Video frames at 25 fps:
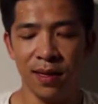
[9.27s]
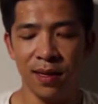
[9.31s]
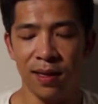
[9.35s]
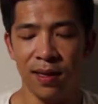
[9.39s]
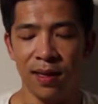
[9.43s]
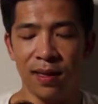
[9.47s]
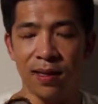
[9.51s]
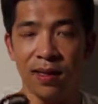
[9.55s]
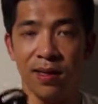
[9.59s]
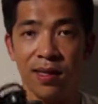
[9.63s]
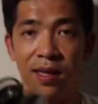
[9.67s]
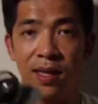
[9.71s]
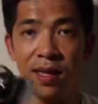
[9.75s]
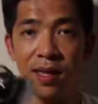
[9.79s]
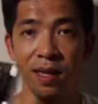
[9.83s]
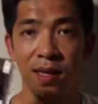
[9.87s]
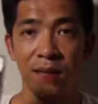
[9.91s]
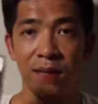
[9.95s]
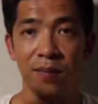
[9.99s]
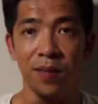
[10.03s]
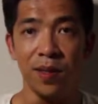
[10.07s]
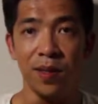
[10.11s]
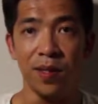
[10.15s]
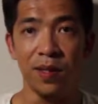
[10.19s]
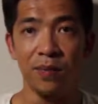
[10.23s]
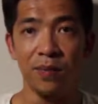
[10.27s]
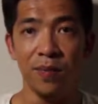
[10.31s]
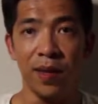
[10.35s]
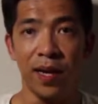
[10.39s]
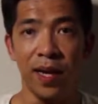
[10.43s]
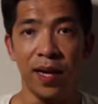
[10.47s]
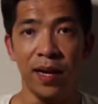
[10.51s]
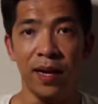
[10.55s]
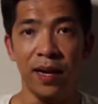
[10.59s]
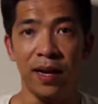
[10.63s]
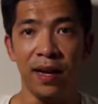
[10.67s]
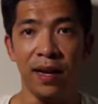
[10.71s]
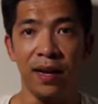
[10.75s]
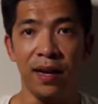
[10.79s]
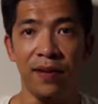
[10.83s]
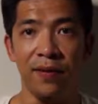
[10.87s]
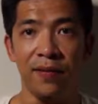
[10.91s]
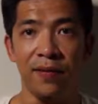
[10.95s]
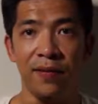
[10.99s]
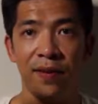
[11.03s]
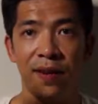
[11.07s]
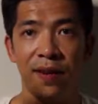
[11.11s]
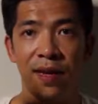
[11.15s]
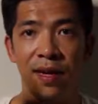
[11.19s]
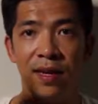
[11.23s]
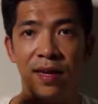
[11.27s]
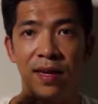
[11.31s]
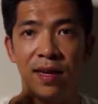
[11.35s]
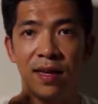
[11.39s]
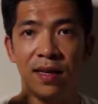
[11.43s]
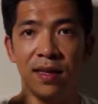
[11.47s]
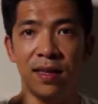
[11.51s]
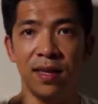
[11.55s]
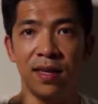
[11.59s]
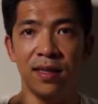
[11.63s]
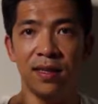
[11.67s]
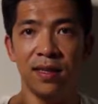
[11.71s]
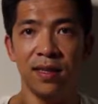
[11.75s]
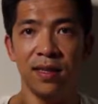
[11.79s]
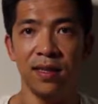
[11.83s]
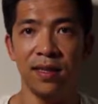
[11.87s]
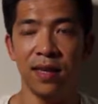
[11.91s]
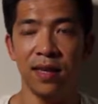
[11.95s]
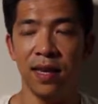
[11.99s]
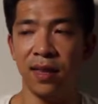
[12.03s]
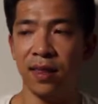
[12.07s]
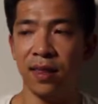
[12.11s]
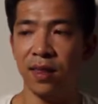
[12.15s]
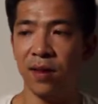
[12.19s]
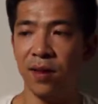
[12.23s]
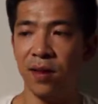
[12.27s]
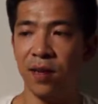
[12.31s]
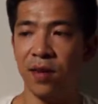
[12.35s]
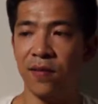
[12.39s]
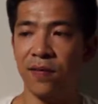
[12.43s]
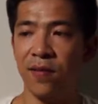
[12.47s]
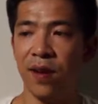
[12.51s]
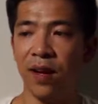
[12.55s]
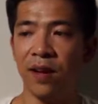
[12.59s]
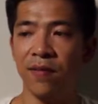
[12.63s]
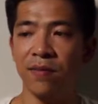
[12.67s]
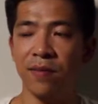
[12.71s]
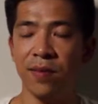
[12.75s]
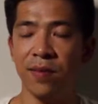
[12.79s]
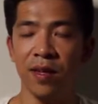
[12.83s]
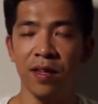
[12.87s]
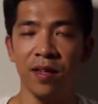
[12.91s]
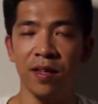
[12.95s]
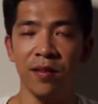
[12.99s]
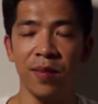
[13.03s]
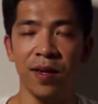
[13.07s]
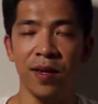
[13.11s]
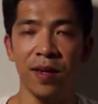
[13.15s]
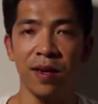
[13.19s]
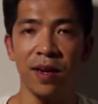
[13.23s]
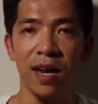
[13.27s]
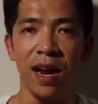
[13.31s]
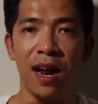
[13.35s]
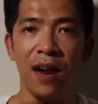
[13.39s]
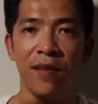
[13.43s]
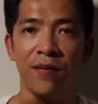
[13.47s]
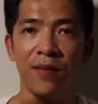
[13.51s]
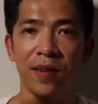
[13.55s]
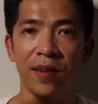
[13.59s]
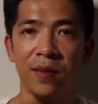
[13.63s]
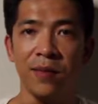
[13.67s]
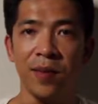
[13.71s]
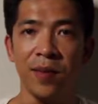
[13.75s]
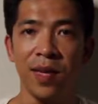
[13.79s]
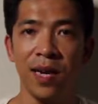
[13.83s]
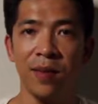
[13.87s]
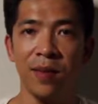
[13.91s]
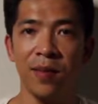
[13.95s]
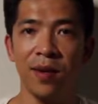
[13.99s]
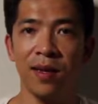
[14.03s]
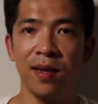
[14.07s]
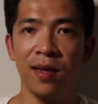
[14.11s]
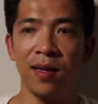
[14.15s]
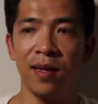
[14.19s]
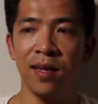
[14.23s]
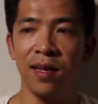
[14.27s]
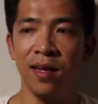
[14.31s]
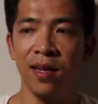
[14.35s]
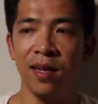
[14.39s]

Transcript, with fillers: This is the Olympus Pen F, and this is a 35 millimeter half frame camera.